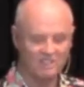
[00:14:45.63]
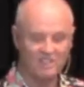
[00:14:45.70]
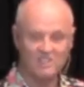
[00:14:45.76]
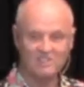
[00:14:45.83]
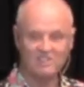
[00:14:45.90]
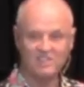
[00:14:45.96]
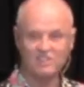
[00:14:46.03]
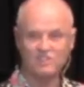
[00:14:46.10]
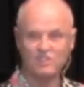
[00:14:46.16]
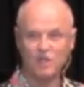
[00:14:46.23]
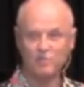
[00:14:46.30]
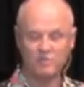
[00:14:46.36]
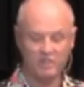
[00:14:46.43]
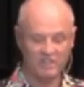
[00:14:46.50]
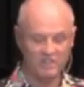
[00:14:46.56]
has done
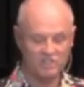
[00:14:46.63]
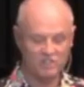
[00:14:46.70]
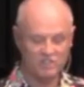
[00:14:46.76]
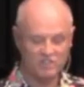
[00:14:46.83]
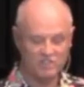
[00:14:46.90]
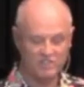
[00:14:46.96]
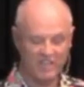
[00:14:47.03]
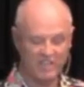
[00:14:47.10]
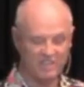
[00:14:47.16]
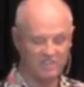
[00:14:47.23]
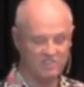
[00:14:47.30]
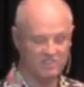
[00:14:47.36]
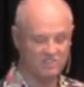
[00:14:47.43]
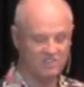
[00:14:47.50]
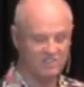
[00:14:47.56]
something in just
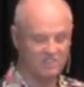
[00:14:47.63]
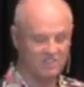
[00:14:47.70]
seconds